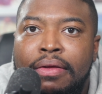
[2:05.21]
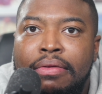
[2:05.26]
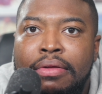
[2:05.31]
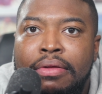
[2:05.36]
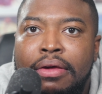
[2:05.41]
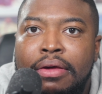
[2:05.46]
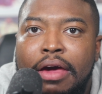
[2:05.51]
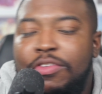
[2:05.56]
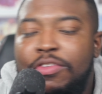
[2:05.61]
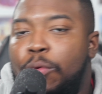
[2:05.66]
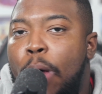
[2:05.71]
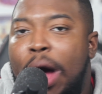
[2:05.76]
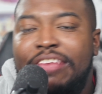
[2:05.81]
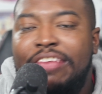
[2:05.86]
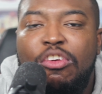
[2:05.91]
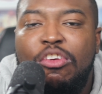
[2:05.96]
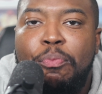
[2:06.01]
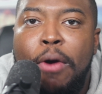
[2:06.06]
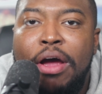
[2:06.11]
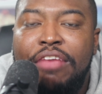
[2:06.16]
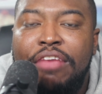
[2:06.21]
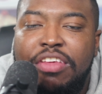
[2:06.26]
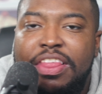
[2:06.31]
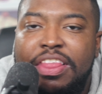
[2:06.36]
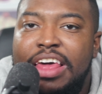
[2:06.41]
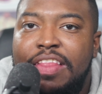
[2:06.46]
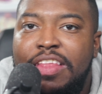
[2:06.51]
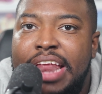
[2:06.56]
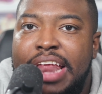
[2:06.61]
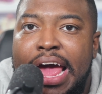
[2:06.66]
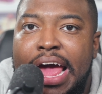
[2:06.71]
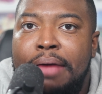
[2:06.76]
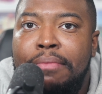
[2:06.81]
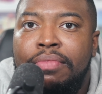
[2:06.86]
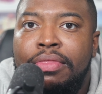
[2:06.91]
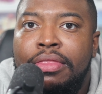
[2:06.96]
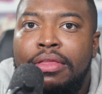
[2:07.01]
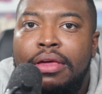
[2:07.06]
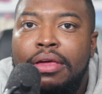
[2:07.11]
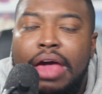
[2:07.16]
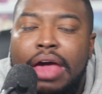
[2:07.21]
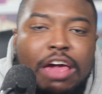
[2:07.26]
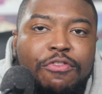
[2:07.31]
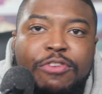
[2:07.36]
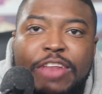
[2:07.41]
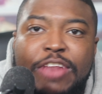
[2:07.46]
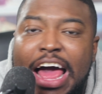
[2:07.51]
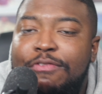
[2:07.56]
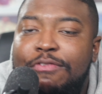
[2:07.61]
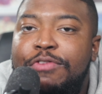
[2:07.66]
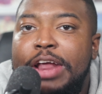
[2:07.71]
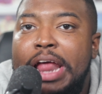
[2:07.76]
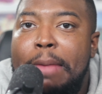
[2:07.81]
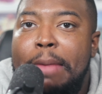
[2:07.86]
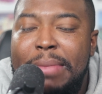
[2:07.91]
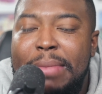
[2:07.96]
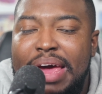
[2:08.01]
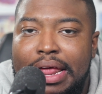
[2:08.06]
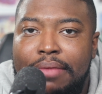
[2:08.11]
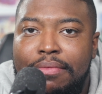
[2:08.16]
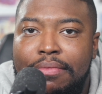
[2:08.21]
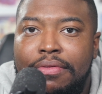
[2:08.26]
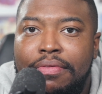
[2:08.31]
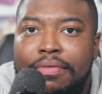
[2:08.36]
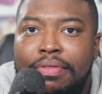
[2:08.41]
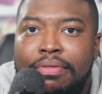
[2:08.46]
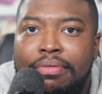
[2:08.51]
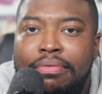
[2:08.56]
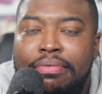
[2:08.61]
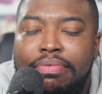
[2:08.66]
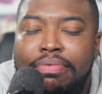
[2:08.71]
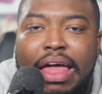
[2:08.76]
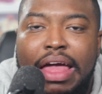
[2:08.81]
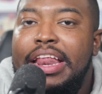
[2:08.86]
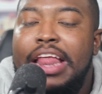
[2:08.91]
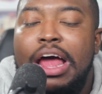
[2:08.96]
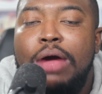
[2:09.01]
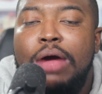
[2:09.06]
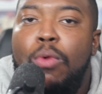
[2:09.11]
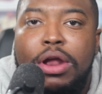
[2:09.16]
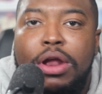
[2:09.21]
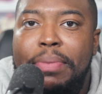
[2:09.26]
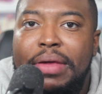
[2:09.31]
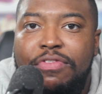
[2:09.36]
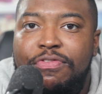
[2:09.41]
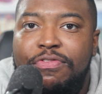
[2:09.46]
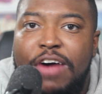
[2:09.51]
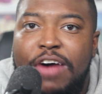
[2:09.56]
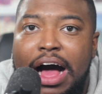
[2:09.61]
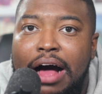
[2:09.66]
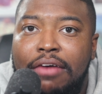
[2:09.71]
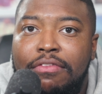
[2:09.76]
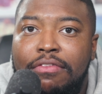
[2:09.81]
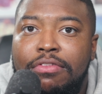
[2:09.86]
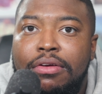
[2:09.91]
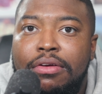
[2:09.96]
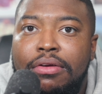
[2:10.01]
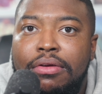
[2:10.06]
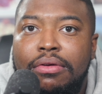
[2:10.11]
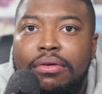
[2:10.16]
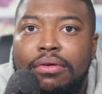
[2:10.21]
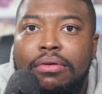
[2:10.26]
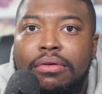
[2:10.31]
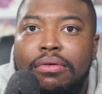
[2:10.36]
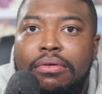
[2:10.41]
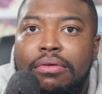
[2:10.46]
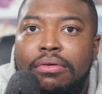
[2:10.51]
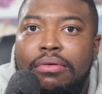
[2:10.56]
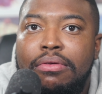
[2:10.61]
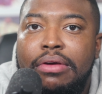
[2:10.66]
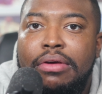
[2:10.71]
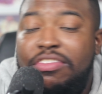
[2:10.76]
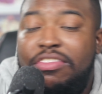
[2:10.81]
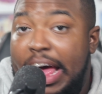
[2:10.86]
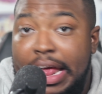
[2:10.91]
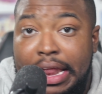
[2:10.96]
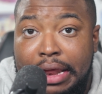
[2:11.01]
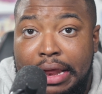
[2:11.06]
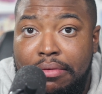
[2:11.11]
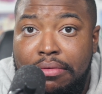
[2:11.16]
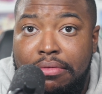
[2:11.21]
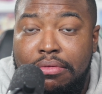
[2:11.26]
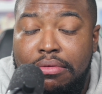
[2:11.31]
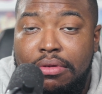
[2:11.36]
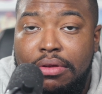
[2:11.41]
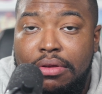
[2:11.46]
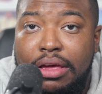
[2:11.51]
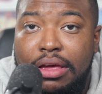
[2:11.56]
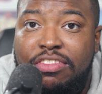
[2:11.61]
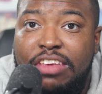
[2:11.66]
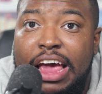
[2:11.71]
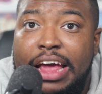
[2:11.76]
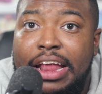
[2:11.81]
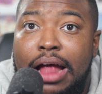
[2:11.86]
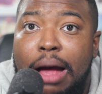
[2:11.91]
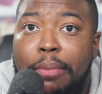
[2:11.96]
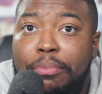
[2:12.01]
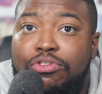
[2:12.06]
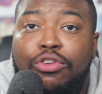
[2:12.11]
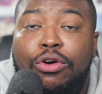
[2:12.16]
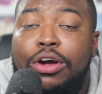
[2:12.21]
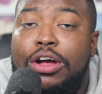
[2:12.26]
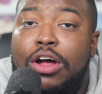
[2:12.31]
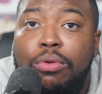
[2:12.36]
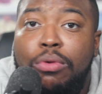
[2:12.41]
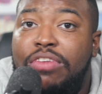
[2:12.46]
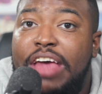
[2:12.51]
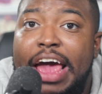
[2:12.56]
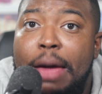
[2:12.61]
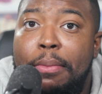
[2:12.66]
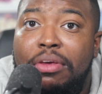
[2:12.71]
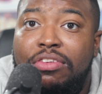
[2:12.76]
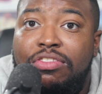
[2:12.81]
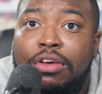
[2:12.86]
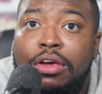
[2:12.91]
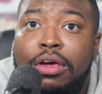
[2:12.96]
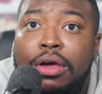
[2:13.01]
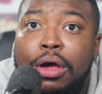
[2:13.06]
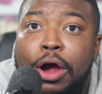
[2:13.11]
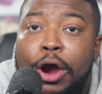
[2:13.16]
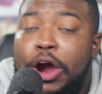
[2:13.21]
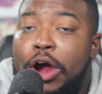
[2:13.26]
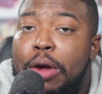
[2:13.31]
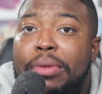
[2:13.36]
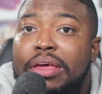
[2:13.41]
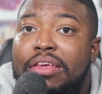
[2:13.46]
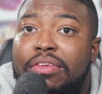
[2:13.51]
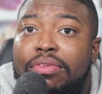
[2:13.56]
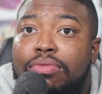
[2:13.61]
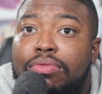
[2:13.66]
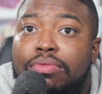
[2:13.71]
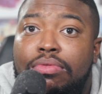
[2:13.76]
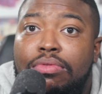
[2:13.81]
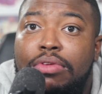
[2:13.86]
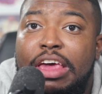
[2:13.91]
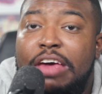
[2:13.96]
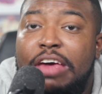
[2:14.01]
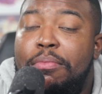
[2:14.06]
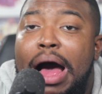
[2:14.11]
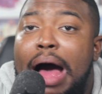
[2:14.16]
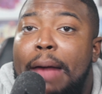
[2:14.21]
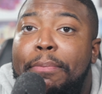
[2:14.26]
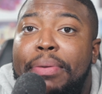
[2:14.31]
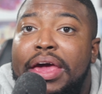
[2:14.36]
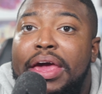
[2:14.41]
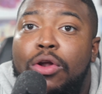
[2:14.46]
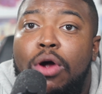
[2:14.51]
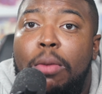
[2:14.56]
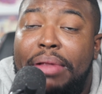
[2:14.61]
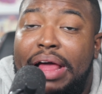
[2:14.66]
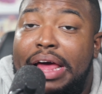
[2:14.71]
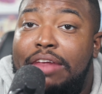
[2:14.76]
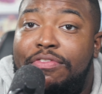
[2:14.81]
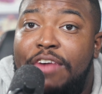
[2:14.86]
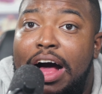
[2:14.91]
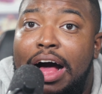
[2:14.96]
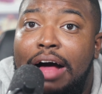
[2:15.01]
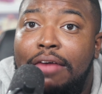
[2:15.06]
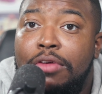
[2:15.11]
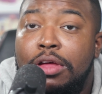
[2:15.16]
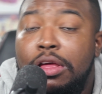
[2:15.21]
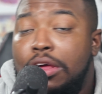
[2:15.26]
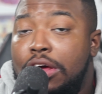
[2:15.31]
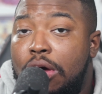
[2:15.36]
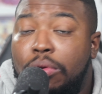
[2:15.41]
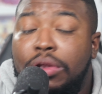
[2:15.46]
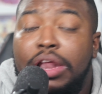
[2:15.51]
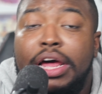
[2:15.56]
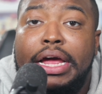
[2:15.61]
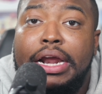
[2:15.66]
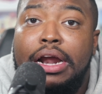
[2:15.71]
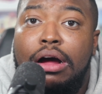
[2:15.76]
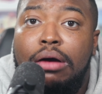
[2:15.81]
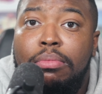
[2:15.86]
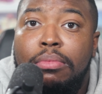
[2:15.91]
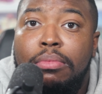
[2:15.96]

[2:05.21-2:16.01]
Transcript: If you watch his presser the other day, he flat foot admitted that he doesn't want to be the five. He said it. He said, I'm sure Coach Ham has heard me give my opinion on playing the five. Go look it up.